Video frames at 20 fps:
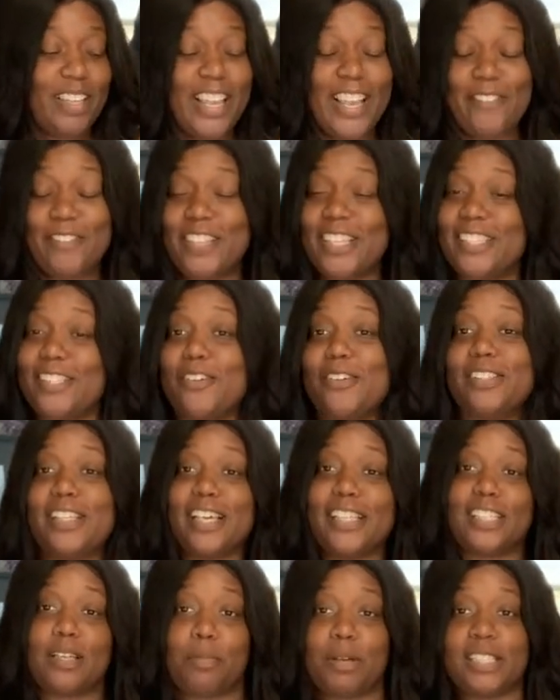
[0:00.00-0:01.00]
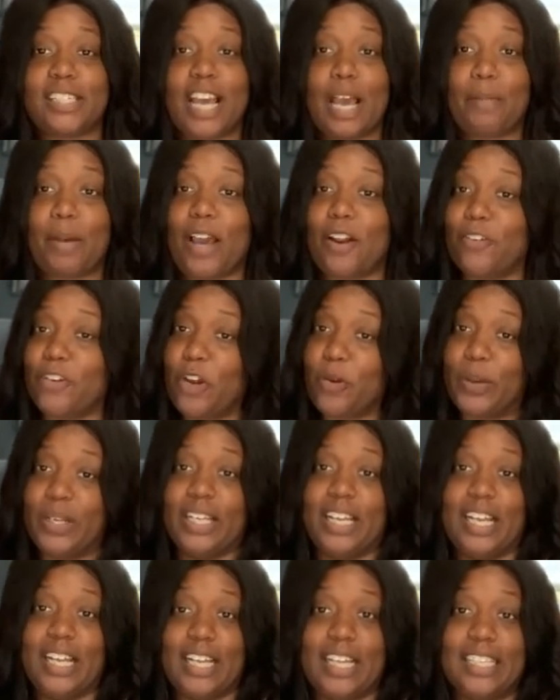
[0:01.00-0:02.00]
If this don't say summertime, I don't know
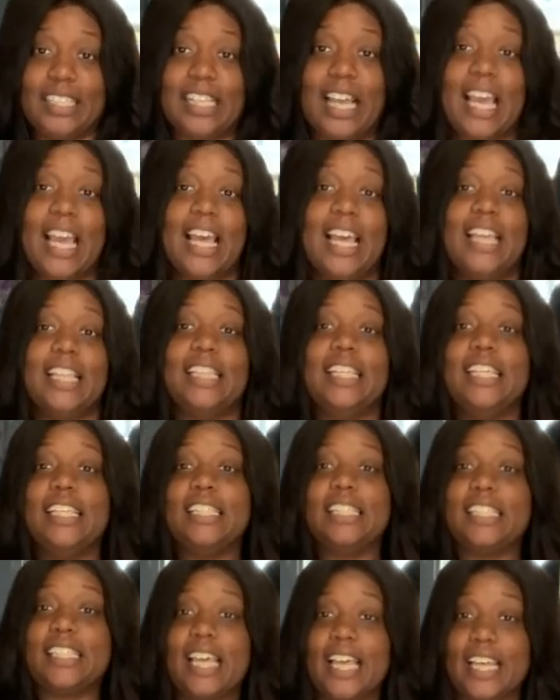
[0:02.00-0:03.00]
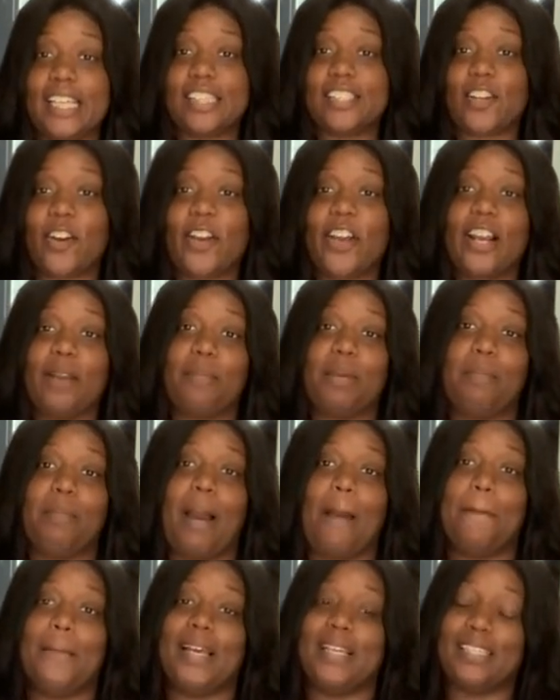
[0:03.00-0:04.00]
what does. These sets are going to be
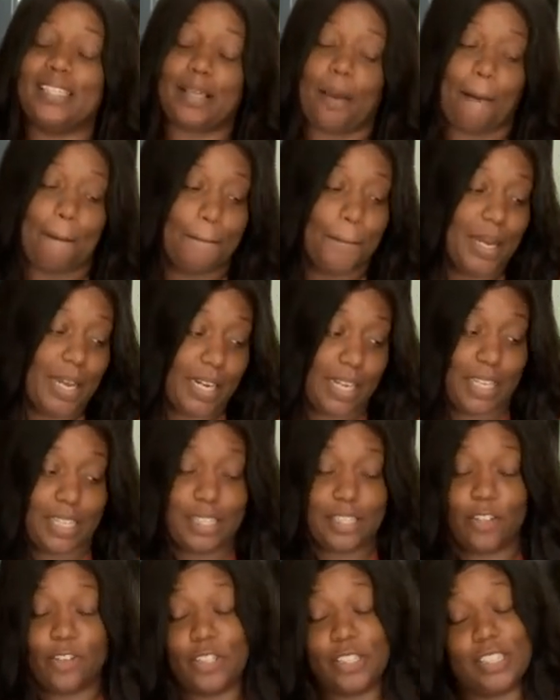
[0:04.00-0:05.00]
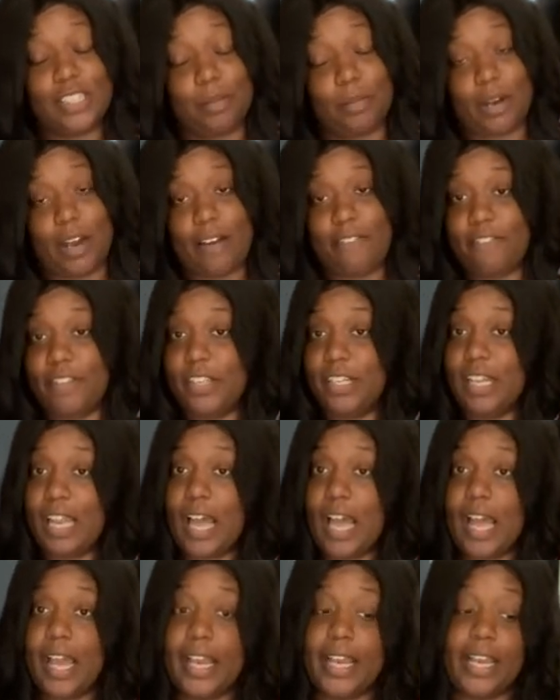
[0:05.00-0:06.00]
my best buddies during summer. I feel
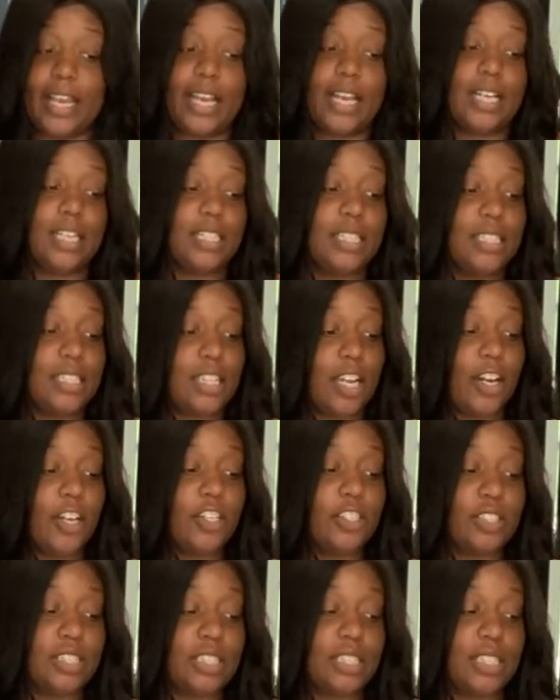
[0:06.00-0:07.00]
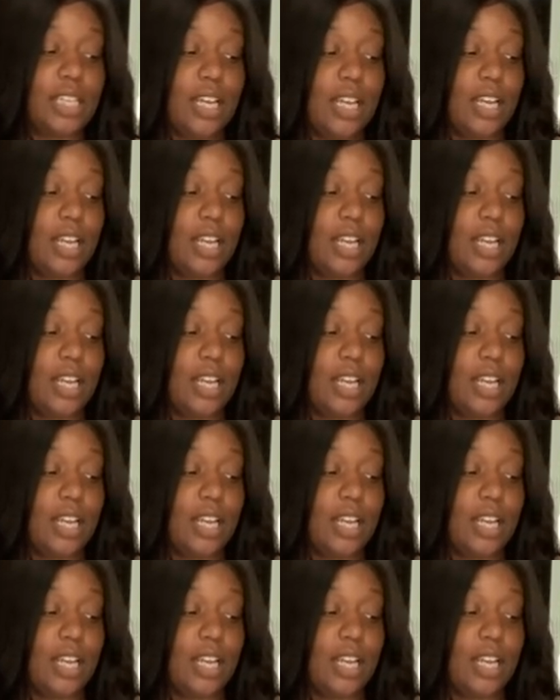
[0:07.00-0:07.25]
like skirts.